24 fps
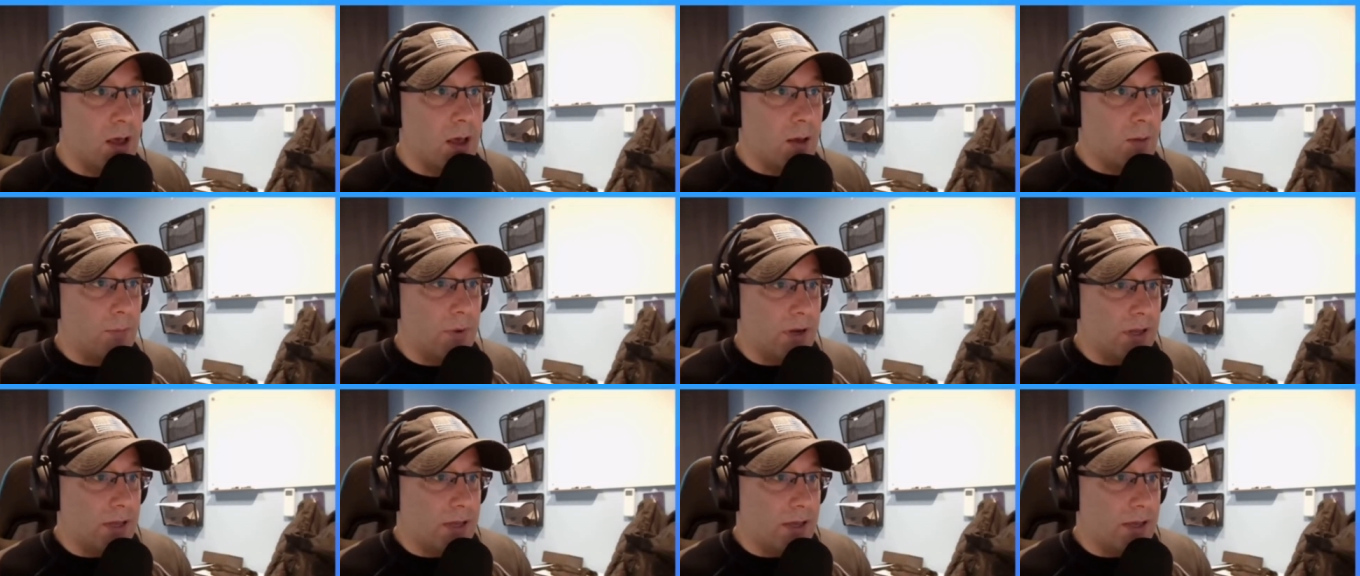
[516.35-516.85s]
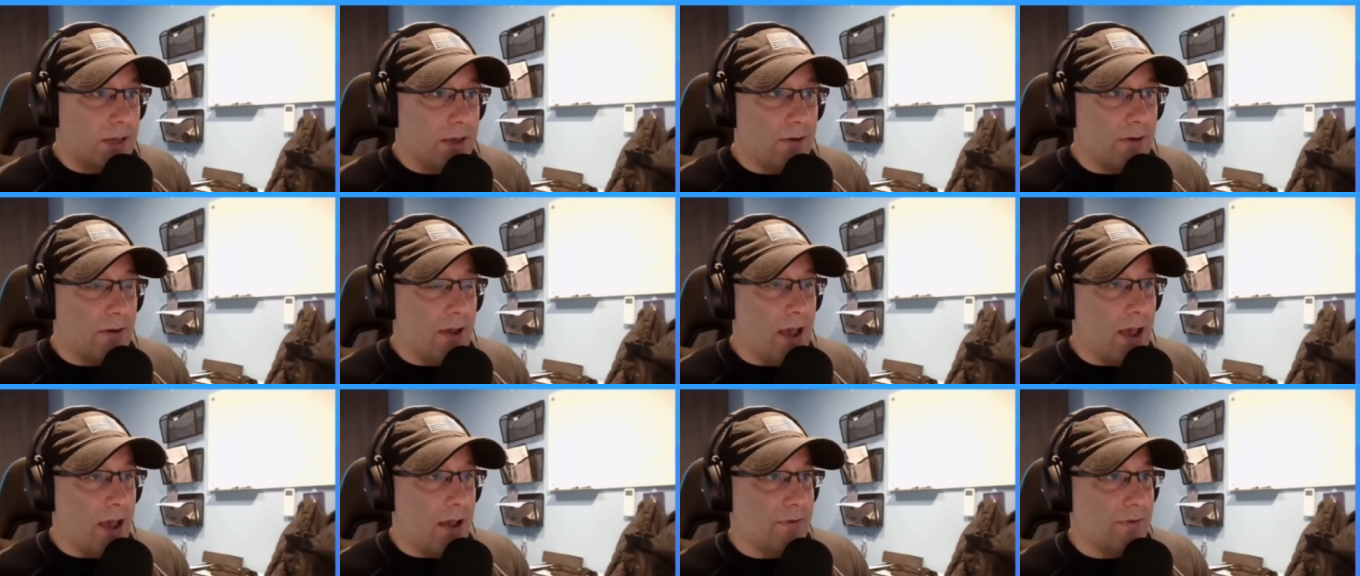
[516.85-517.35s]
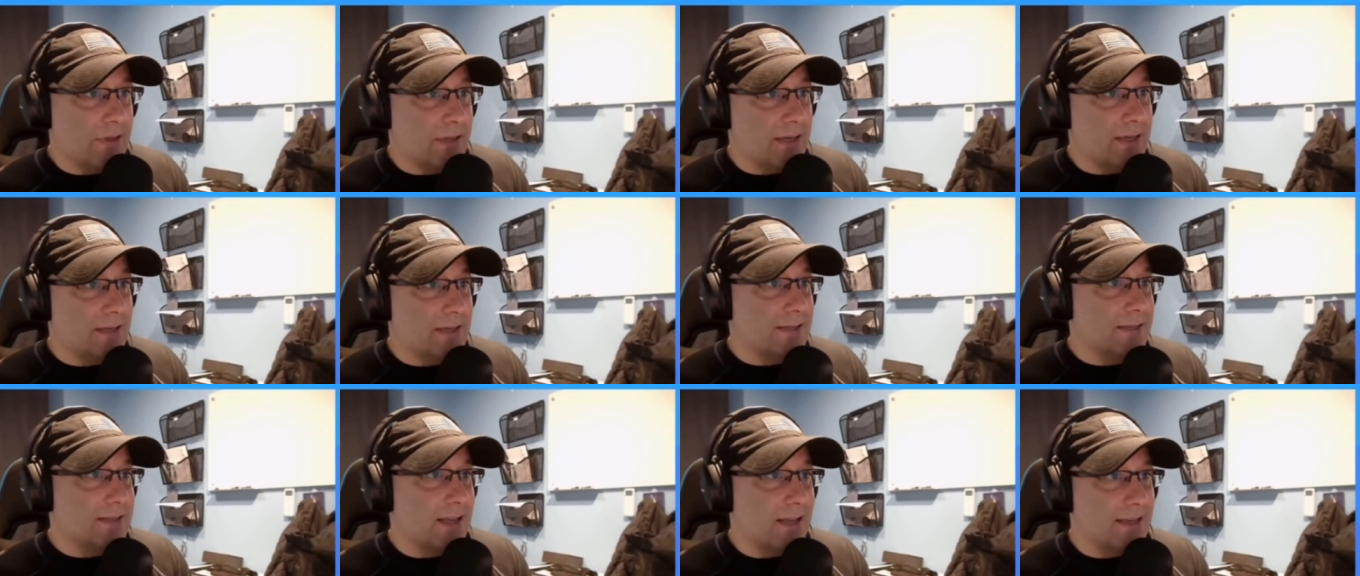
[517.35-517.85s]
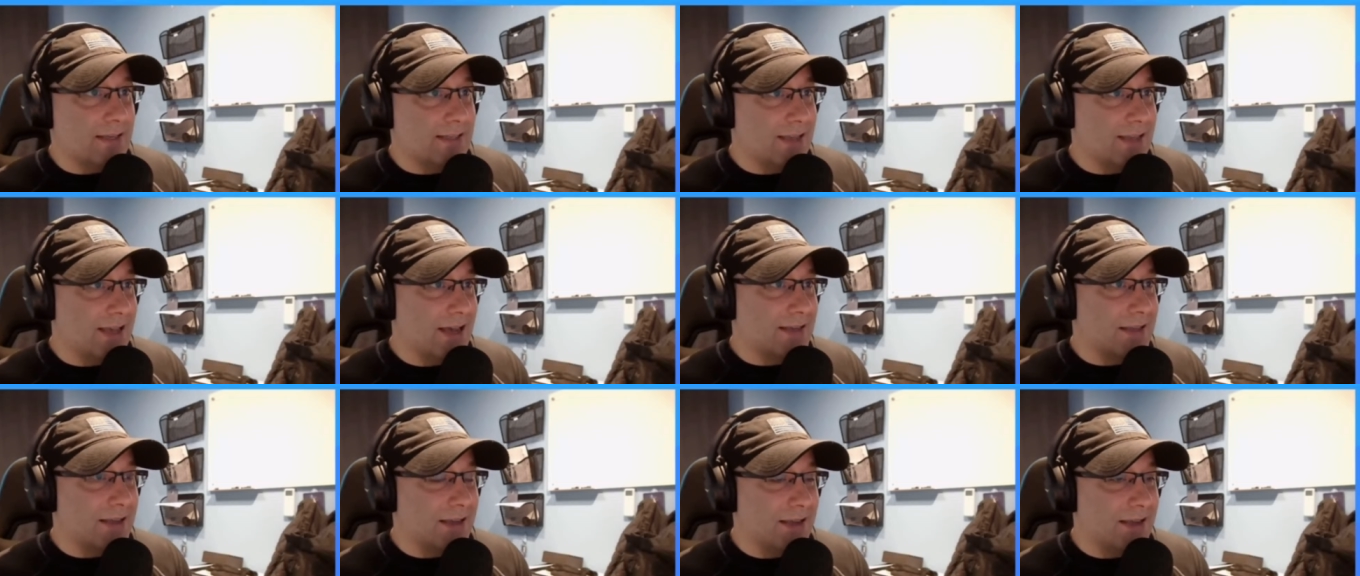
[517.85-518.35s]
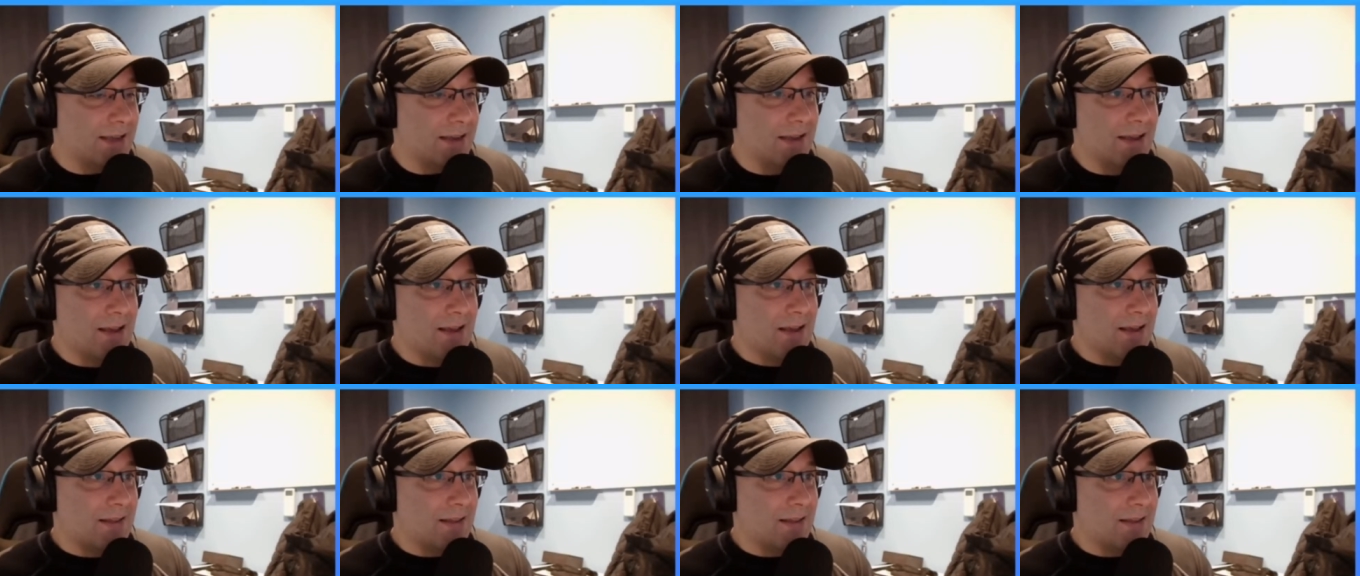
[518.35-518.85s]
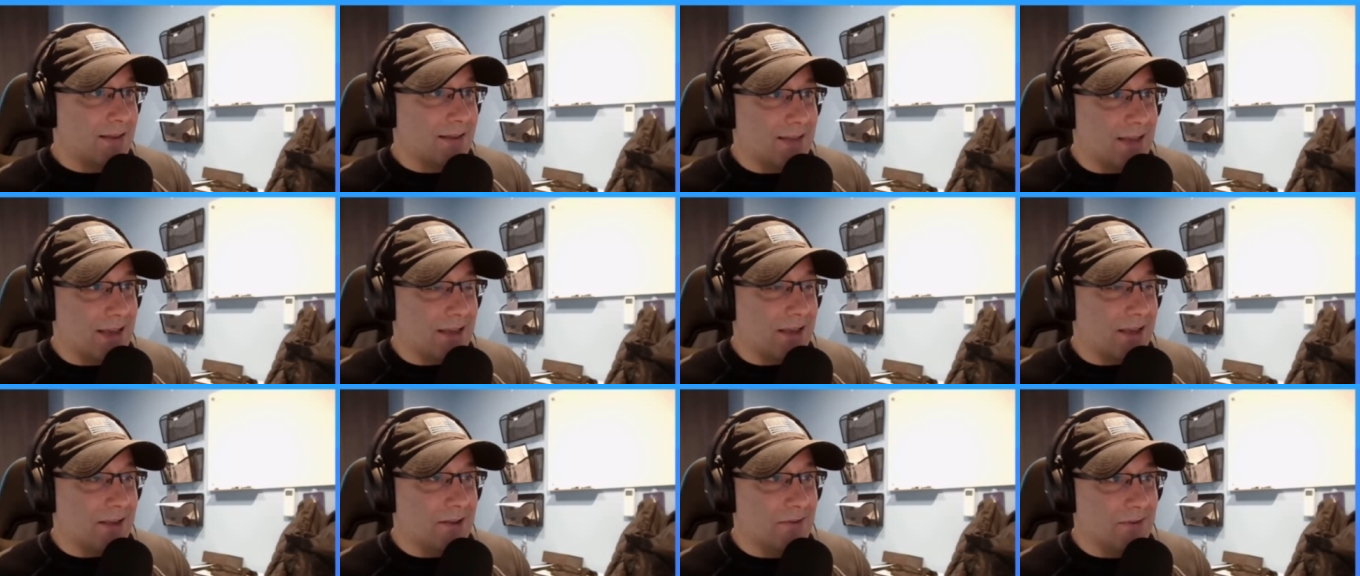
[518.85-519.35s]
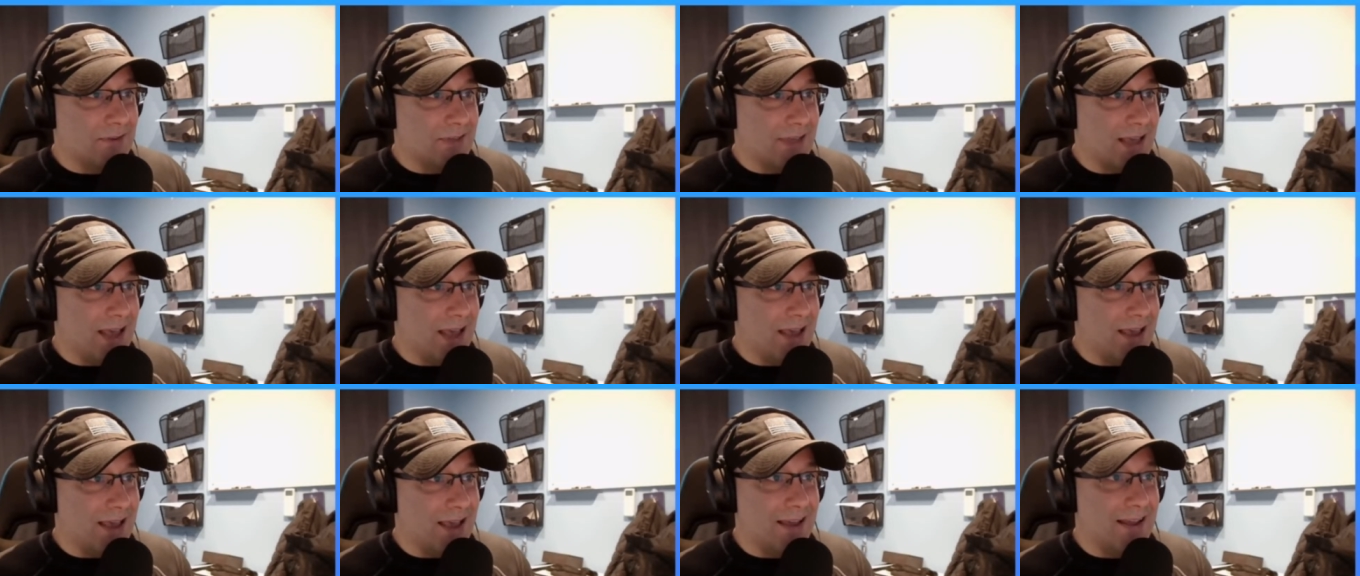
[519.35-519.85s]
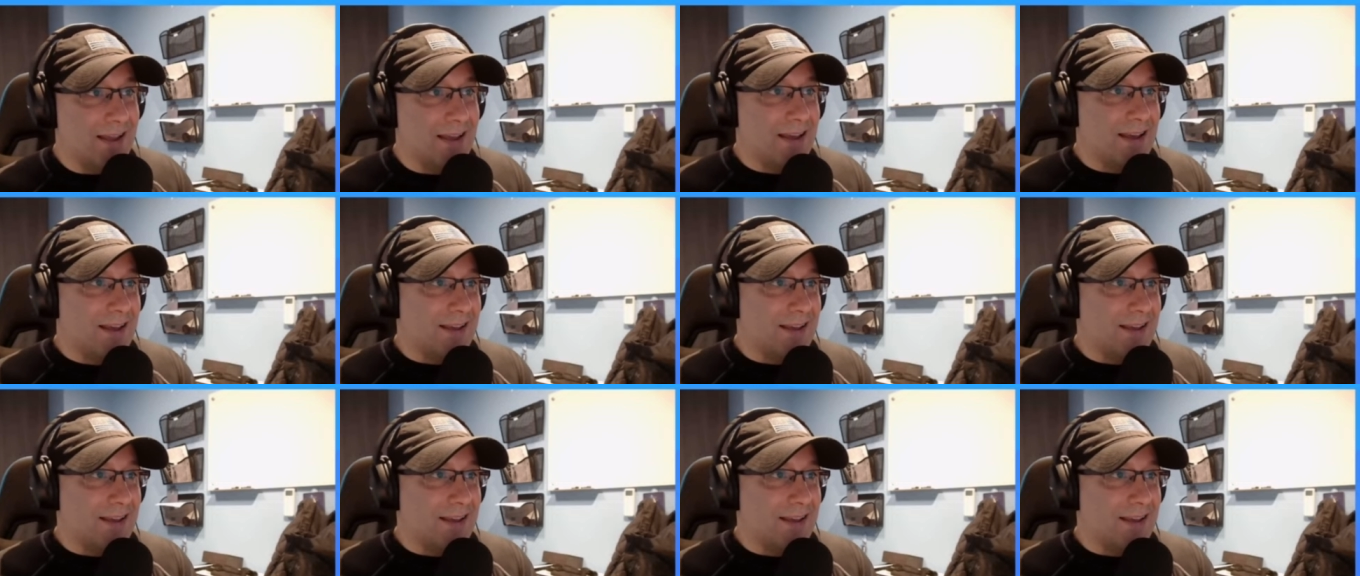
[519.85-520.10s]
But here, everything is dissected the second you say it.